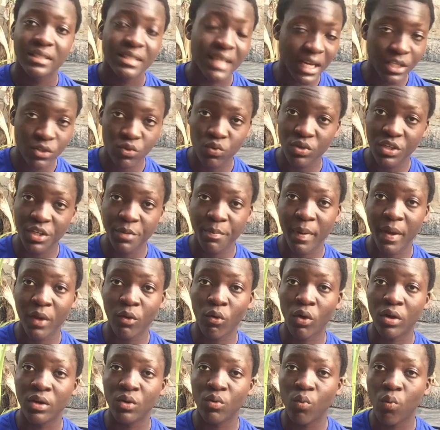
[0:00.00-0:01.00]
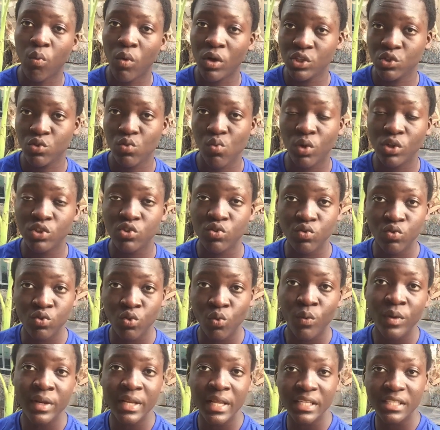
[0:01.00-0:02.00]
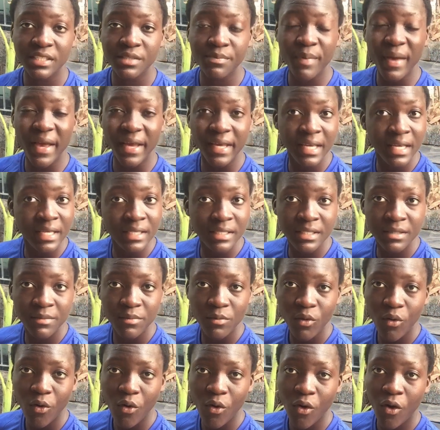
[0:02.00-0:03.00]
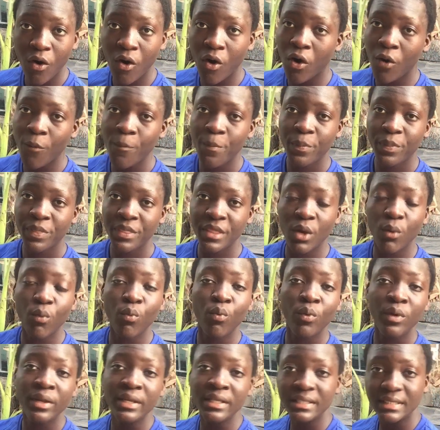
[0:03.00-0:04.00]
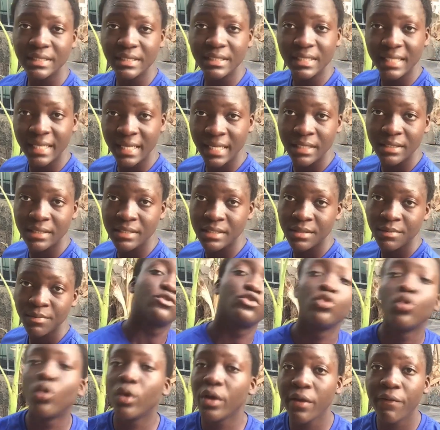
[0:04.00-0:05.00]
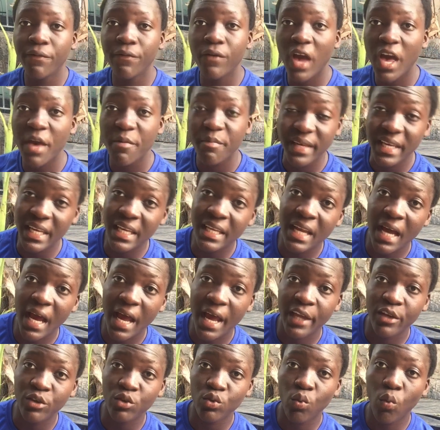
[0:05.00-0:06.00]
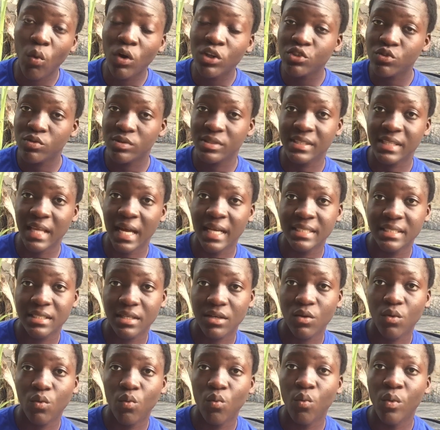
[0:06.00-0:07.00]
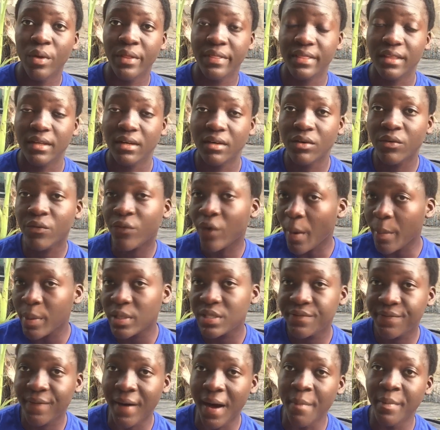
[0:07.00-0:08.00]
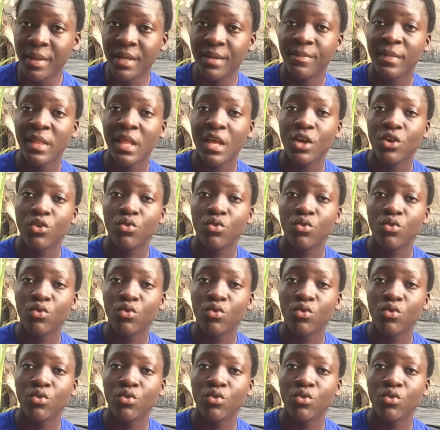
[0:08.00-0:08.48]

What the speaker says: That will depend on what you want to do with the spare kids or the weaned kids. So if you are a beginner and you want to start with rabbit family.